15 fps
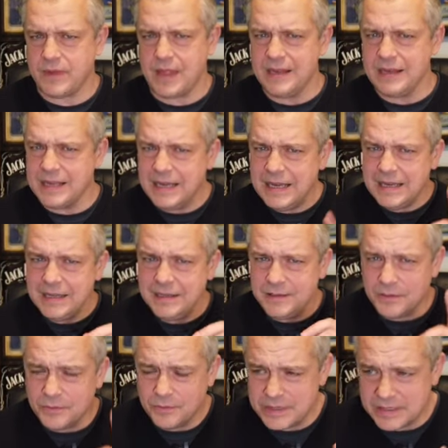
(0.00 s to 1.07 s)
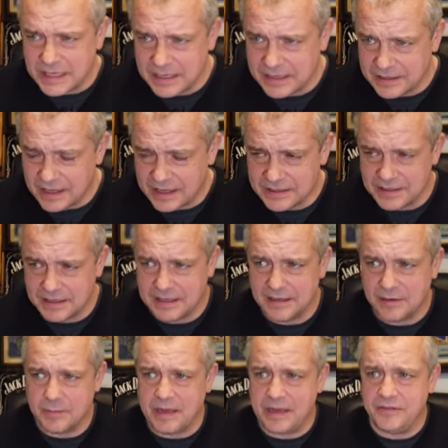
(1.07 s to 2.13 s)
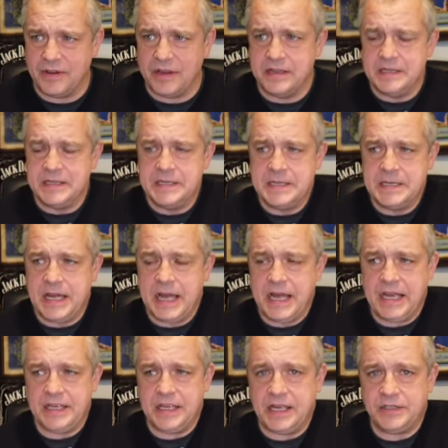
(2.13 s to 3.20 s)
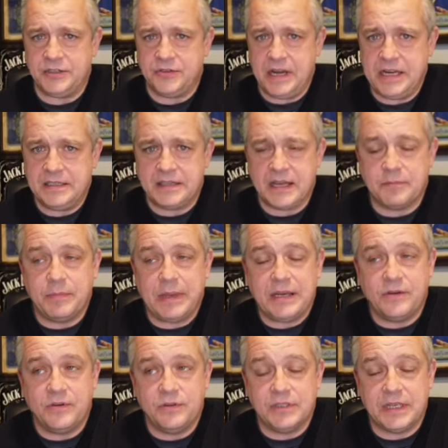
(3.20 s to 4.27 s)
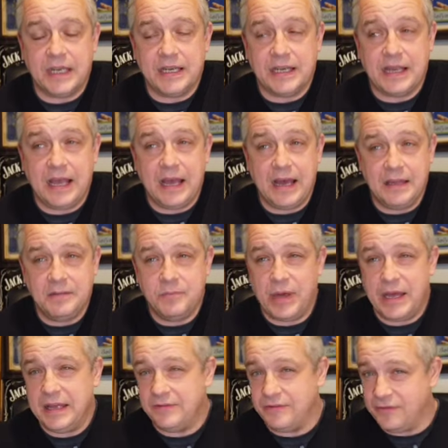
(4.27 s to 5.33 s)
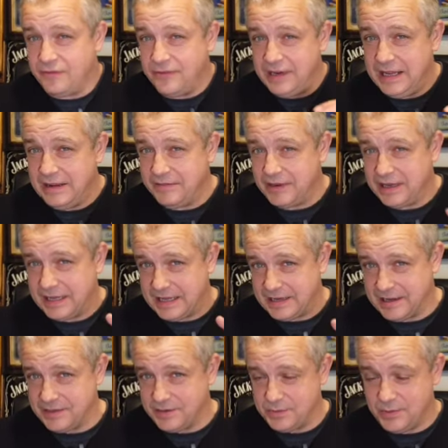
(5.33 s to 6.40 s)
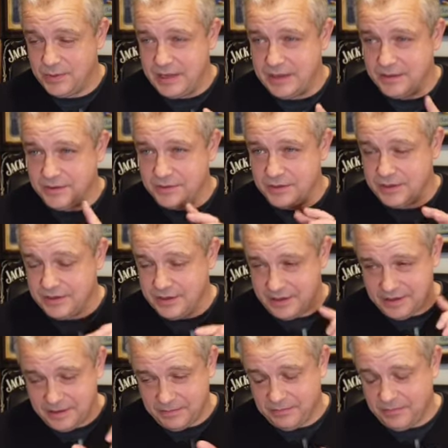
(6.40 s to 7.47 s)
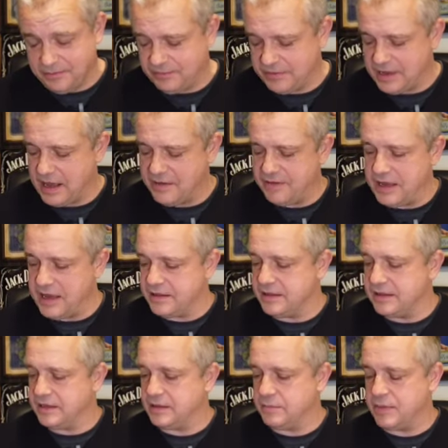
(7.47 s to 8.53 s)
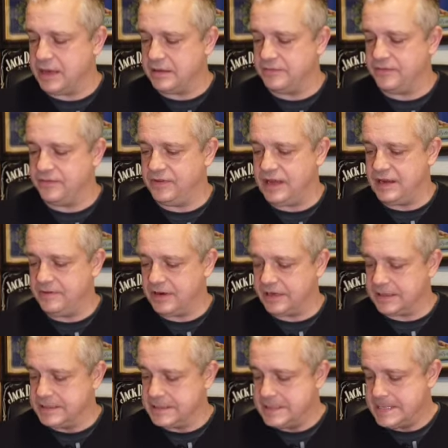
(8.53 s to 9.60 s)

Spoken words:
And Canadian whiskey has a little bit of a strange thing because it can put in flavouring in it as well. There's a caveat that they can put in flavouring.